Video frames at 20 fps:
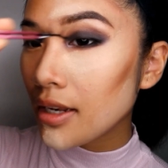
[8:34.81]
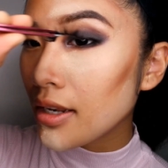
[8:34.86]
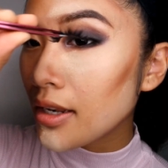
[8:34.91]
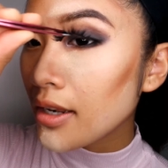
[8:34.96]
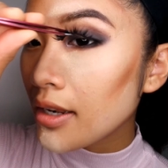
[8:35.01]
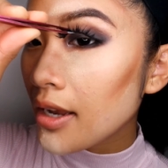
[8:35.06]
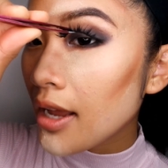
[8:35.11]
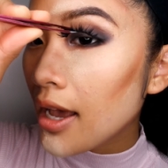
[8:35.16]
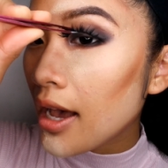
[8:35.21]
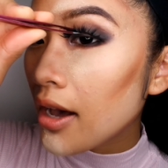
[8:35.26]

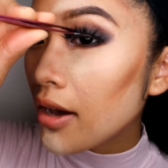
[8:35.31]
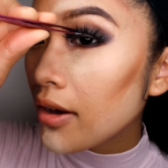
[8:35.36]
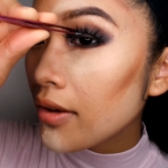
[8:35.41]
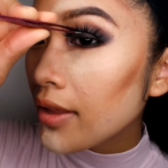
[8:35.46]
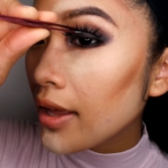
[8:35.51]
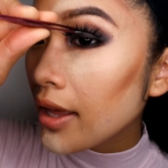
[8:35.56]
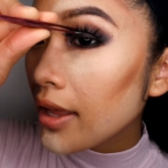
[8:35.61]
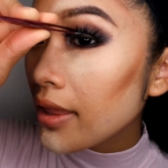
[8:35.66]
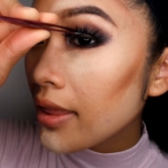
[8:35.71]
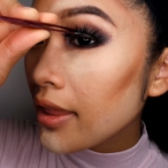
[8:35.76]
Now
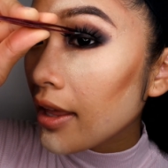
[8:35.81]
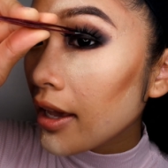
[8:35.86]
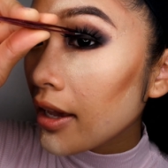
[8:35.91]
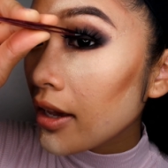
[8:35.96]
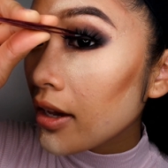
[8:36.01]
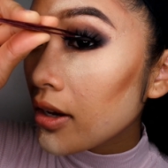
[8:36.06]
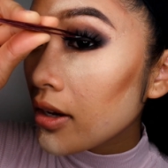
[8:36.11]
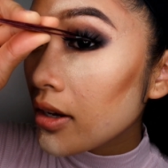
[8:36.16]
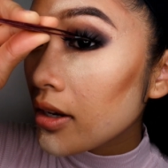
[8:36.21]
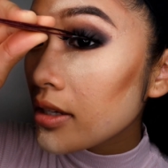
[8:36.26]
that
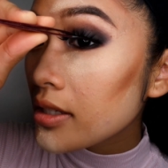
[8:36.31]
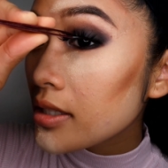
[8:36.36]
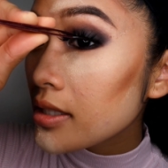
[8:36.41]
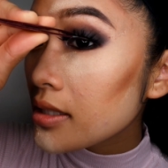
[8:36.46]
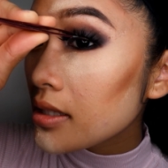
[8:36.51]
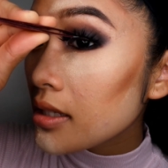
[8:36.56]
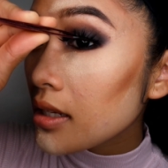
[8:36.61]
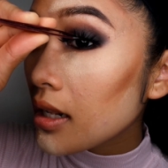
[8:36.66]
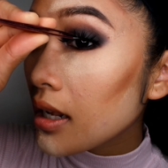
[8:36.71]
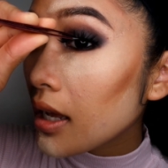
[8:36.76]
they are
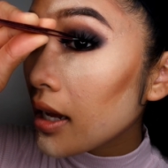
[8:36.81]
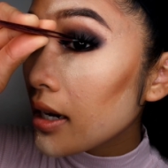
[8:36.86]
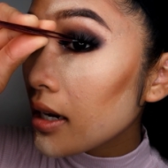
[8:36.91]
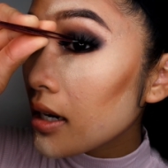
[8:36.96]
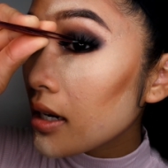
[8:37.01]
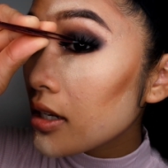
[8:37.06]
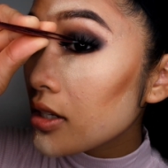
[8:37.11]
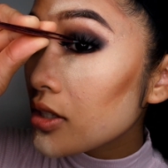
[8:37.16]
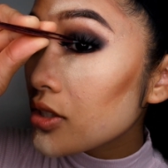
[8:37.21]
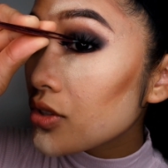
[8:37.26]

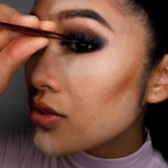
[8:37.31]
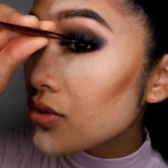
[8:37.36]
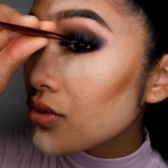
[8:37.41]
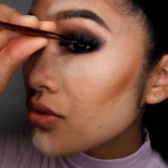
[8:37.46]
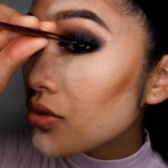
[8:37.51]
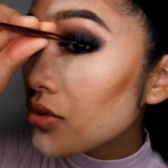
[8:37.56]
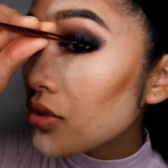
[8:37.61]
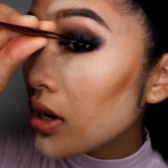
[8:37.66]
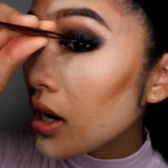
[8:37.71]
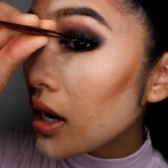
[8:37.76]
slightly
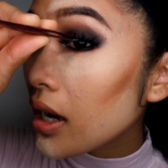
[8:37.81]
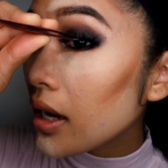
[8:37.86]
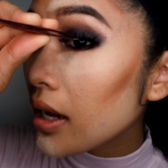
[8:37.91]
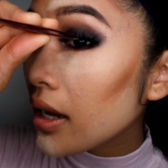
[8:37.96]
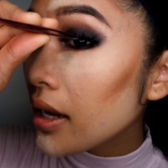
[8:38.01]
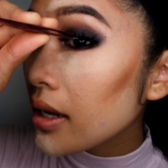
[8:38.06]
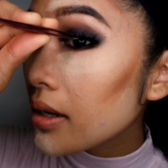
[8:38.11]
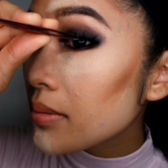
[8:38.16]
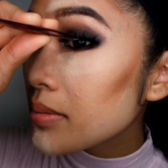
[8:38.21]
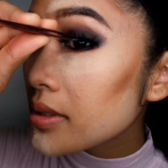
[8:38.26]

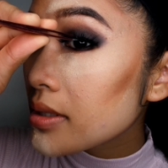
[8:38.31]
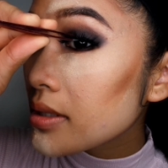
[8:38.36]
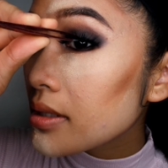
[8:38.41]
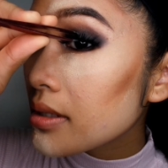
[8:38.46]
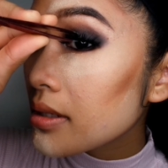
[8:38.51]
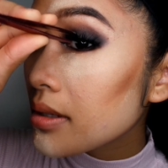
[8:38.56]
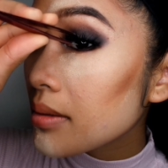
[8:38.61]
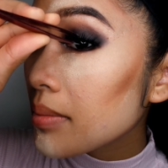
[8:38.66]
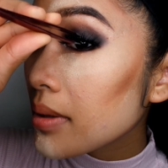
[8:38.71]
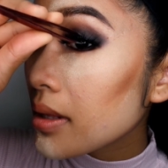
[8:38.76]
dry, I'm just going
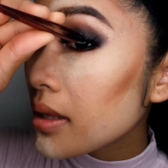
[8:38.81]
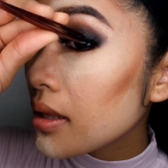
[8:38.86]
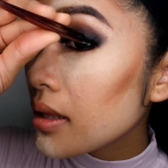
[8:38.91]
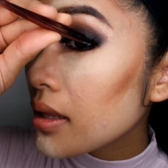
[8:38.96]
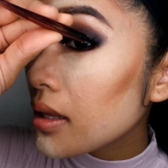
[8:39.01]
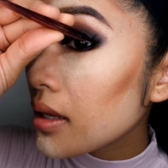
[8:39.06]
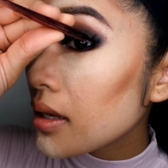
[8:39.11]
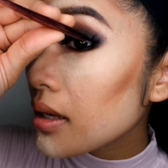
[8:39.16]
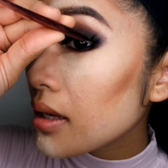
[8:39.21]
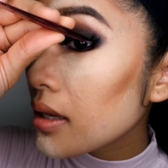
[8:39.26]
to
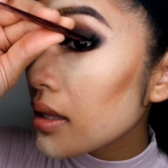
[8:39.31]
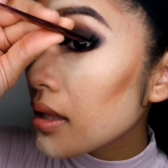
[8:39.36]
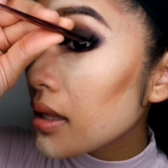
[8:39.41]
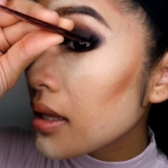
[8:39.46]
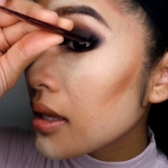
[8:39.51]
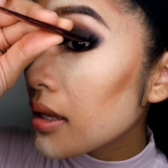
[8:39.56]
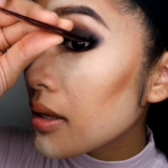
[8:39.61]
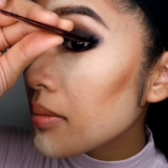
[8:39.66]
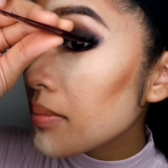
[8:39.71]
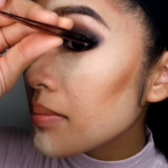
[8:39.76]
apply
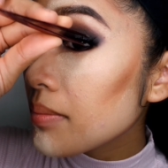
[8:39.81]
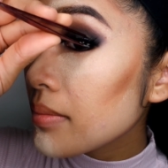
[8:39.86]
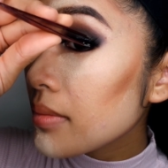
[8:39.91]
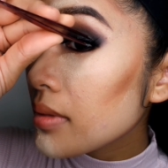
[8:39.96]
them.